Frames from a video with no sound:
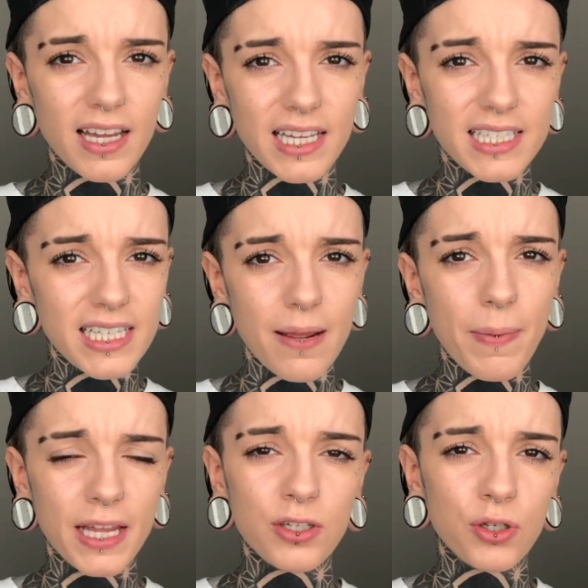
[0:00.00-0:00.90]
seep
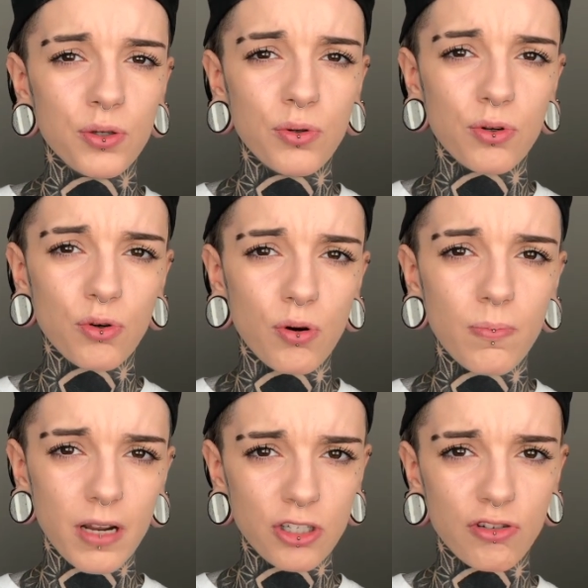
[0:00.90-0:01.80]
into your
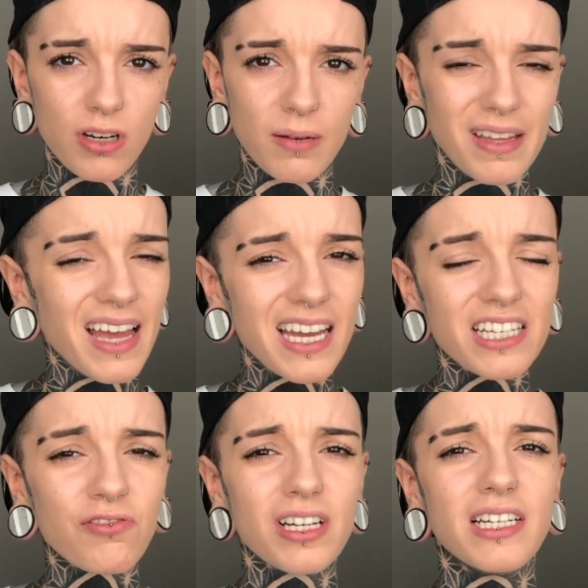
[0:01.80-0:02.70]
bloodstream, and that is
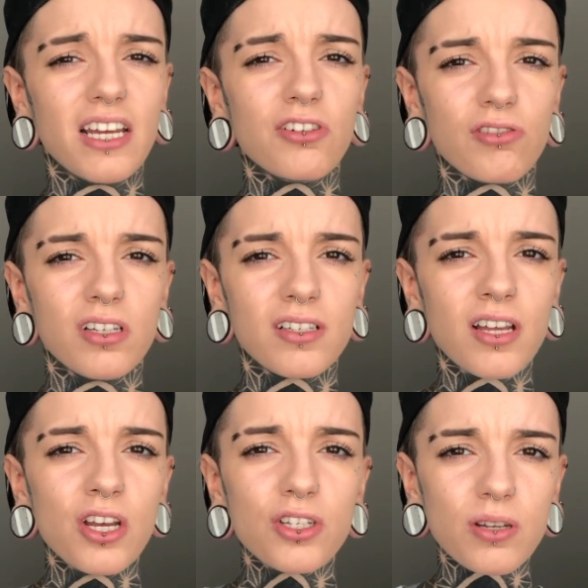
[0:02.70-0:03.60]
really dangerous.
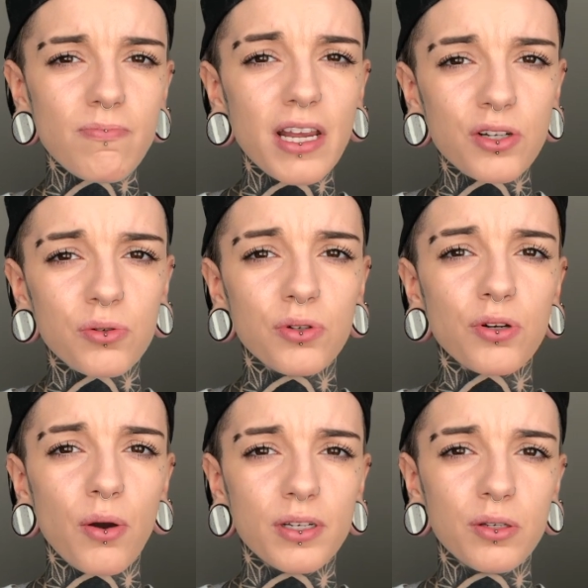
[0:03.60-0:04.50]
So make sure you're
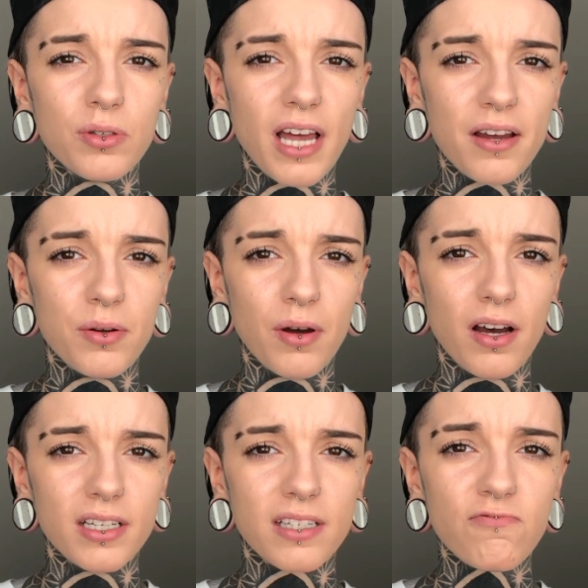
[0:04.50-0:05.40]
going to a tattoo
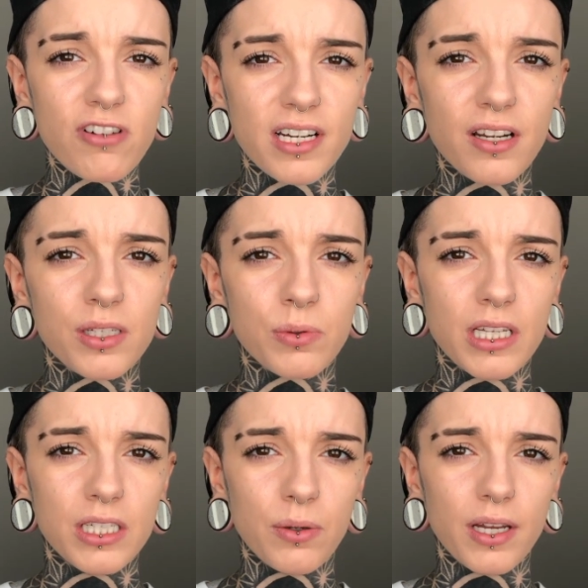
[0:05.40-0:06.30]
artist that really knows what they're
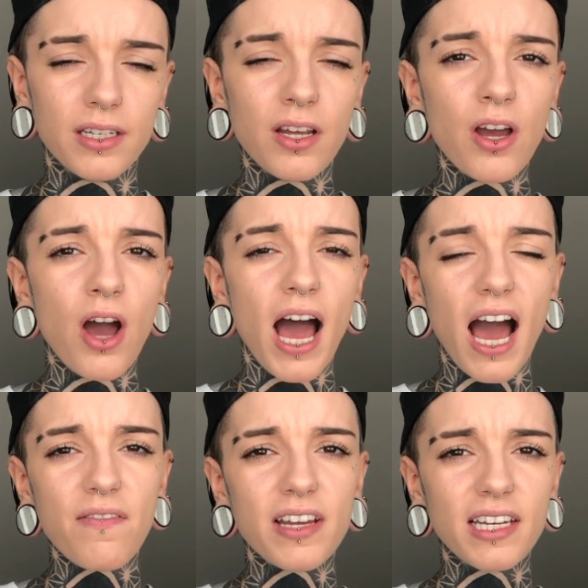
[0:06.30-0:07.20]
doing.
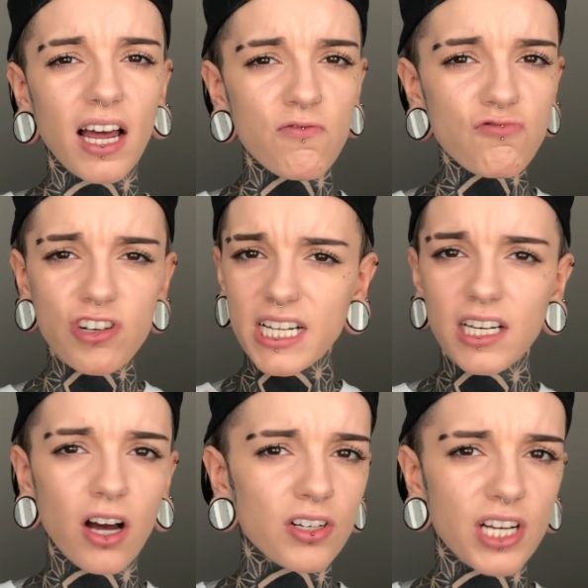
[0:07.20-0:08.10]
Having a really
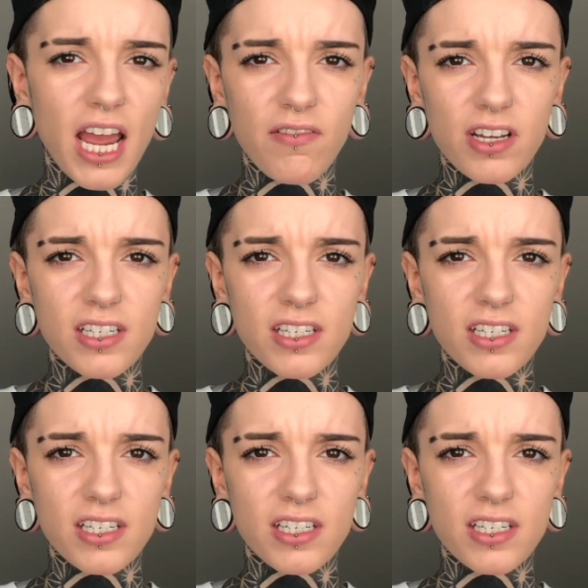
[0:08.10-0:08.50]
large area